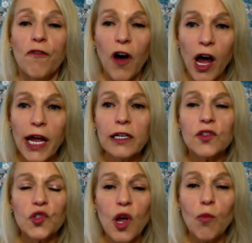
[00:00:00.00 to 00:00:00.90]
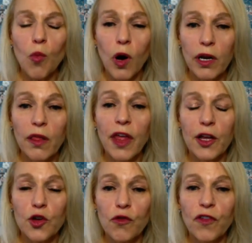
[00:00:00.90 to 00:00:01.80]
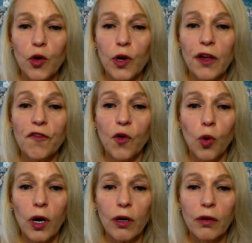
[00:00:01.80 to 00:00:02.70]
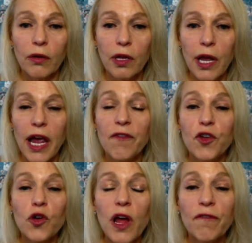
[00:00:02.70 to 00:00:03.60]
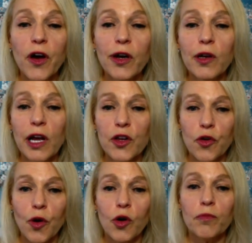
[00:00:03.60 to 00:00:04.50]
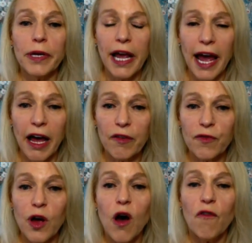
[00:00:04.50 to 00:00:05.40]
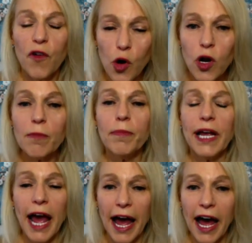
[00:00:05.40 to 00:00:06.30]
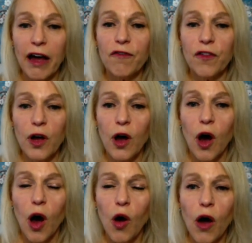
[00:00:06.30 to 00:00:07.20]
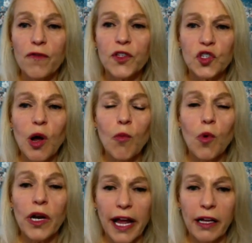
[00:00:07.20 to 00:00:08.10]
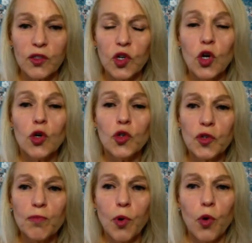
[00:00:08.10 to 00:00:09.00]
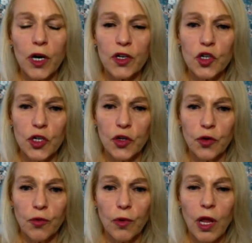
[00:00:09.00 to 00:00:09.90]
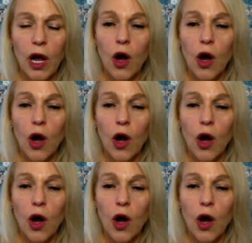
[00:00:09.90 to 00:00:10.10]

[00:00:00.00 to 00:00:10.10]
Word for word: Find someone that you're voting for. If you're not voting on your own behalf, vote on behalf of someone else who's important to you,